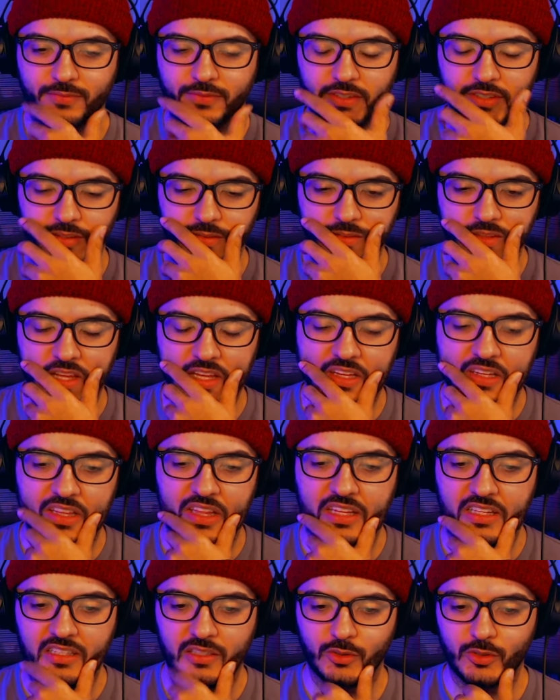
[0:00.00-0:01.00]
pick, like,
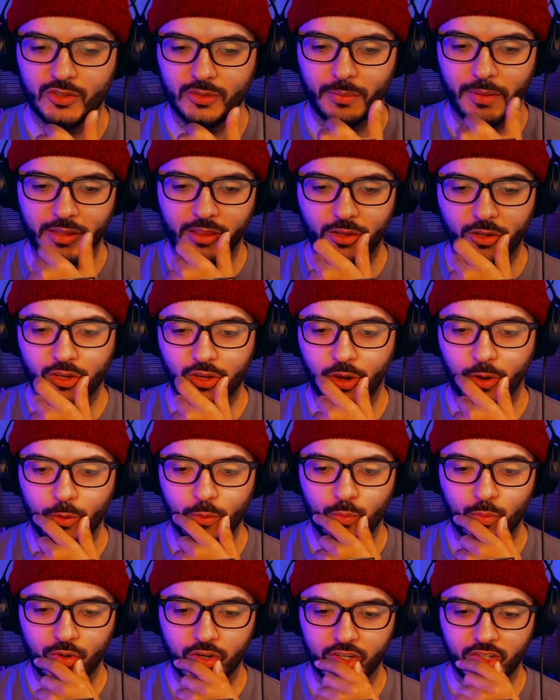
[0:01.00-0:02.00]
like use some other
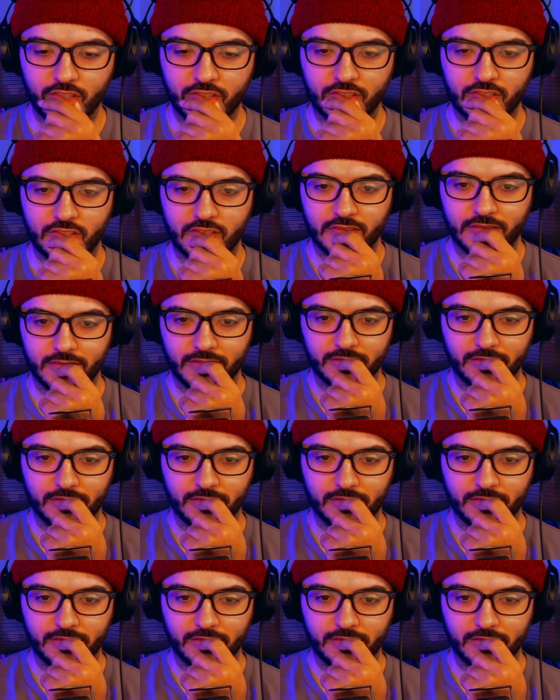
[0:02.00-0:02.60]
code words.